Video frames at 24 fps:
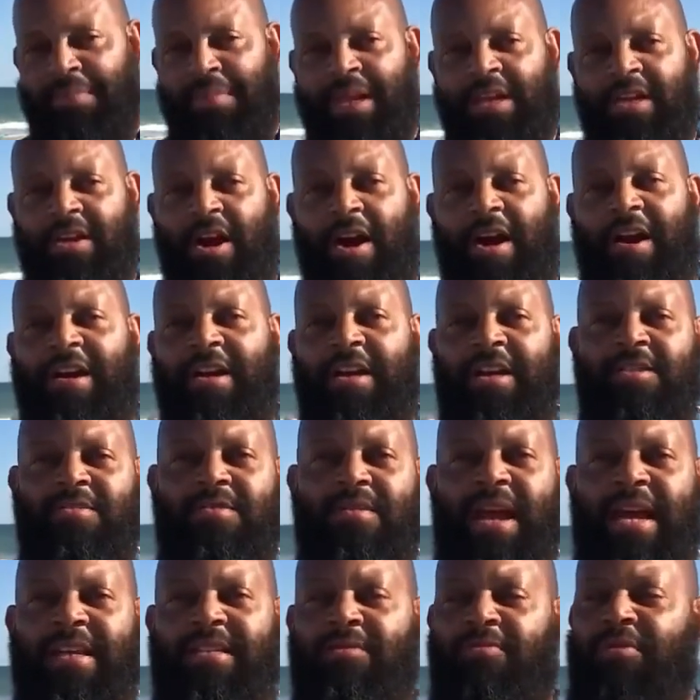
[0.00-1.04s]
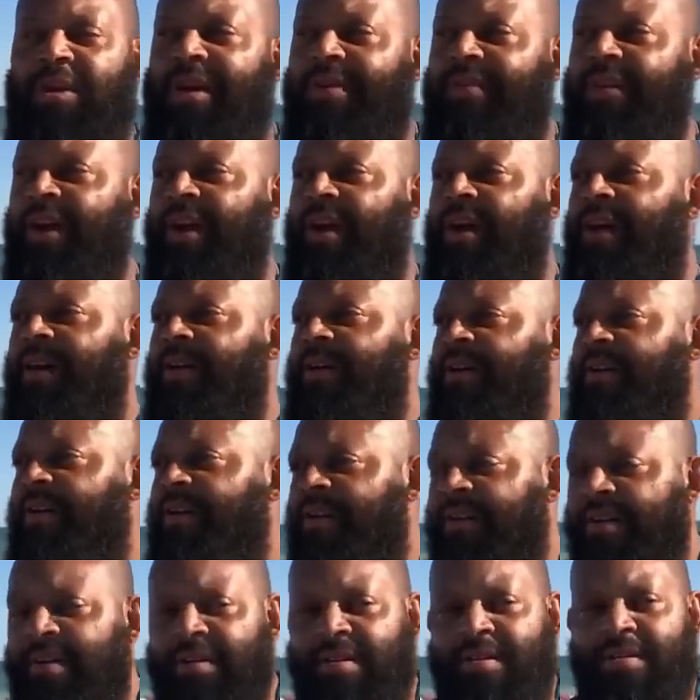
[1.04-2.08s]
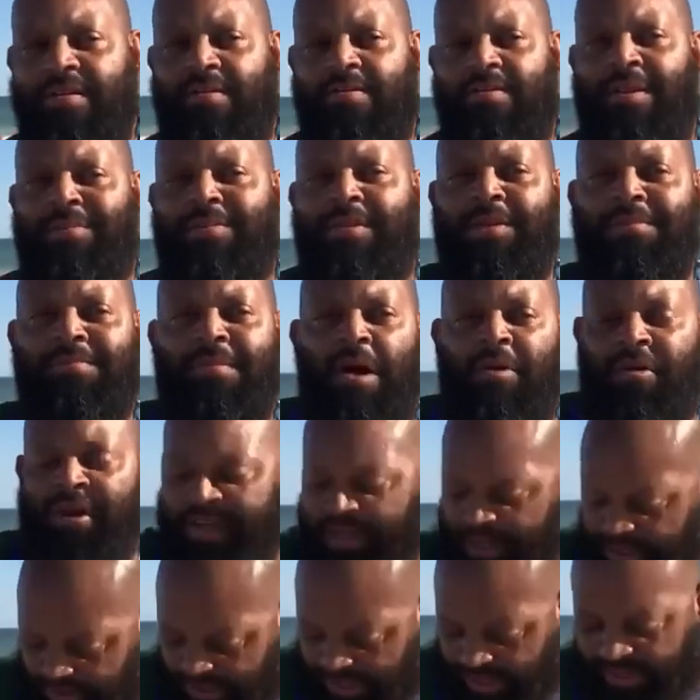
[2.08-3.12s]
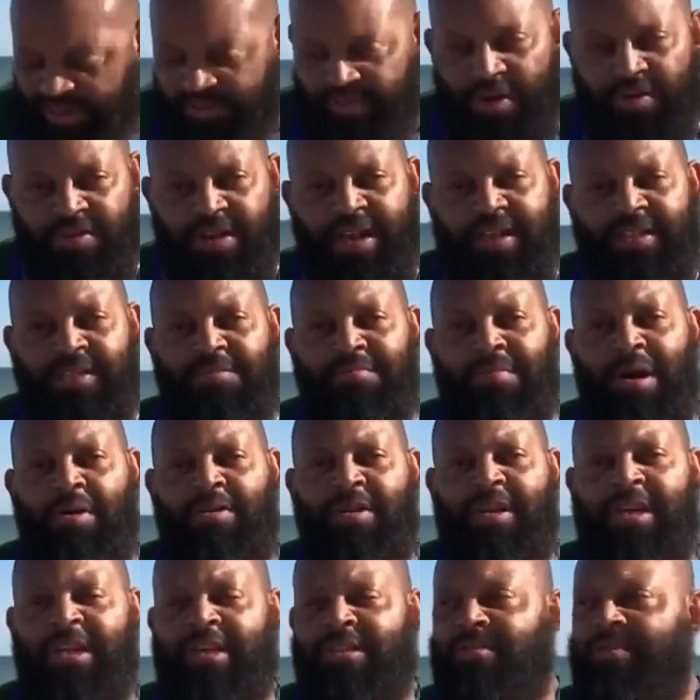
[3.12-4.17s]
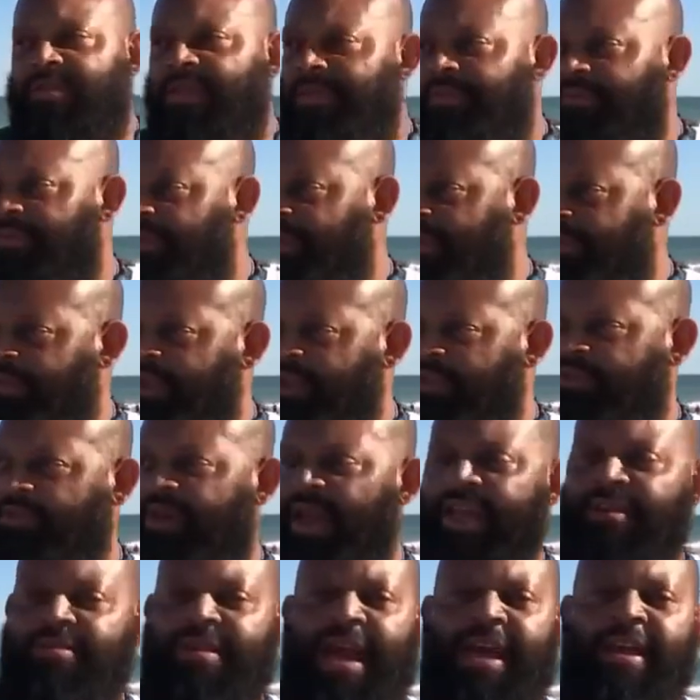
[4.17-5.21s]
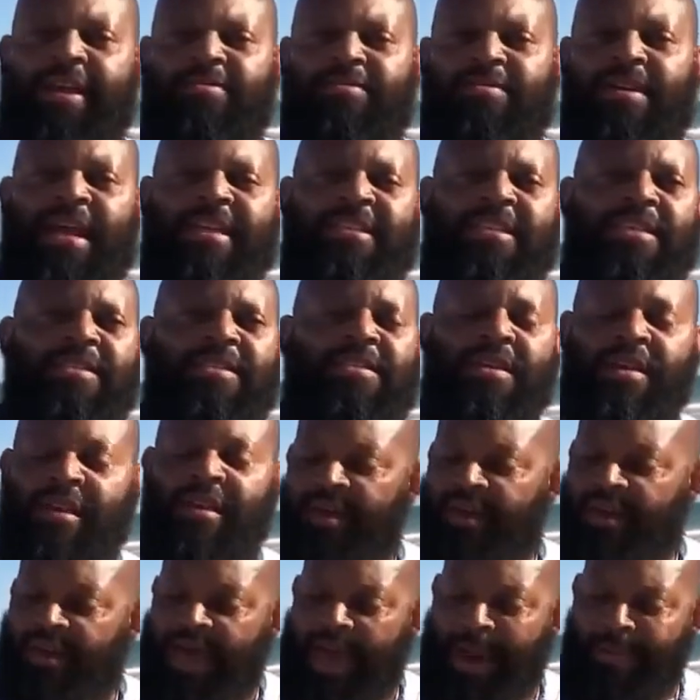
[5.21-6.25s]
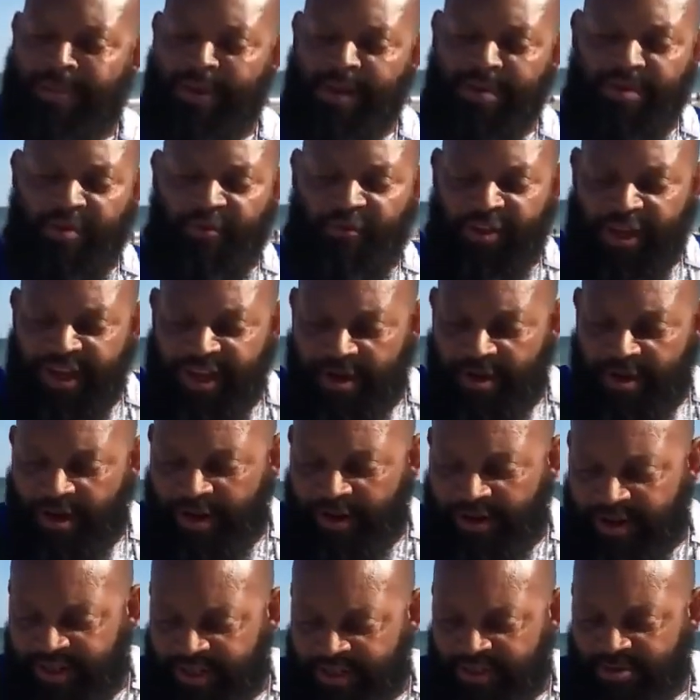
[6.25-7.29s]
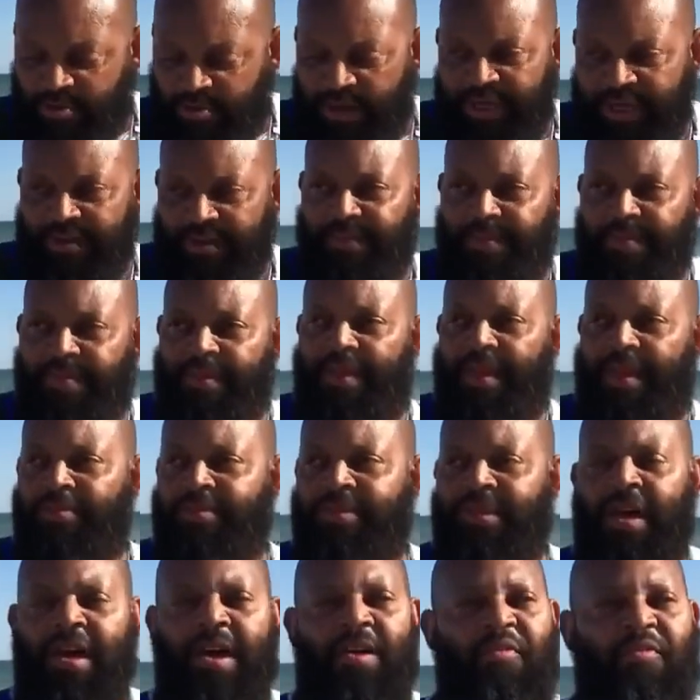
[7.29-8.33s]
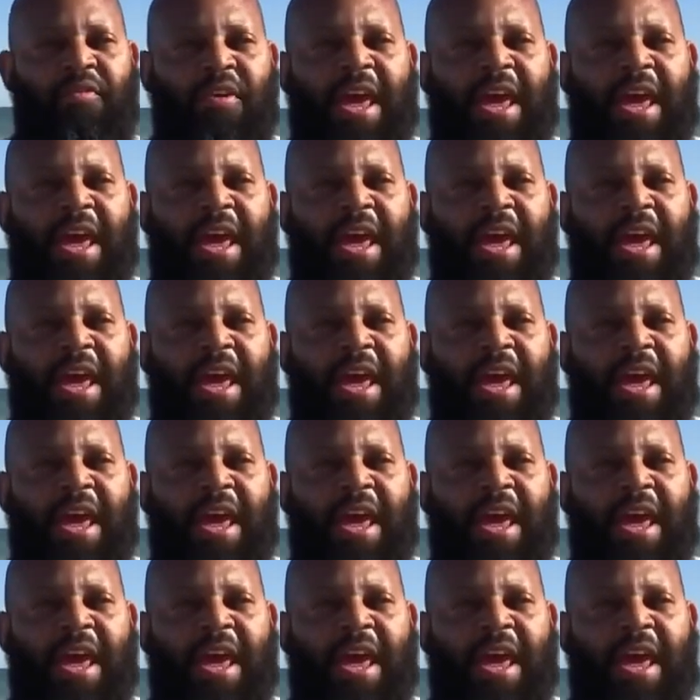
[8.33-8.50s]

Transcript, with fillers: Ammi Carter Israelites or whatever they are. Them Dimona that live over there in Dimona, them, them Israelites. You got Israelites. I put up a video earlier this week. It was a, a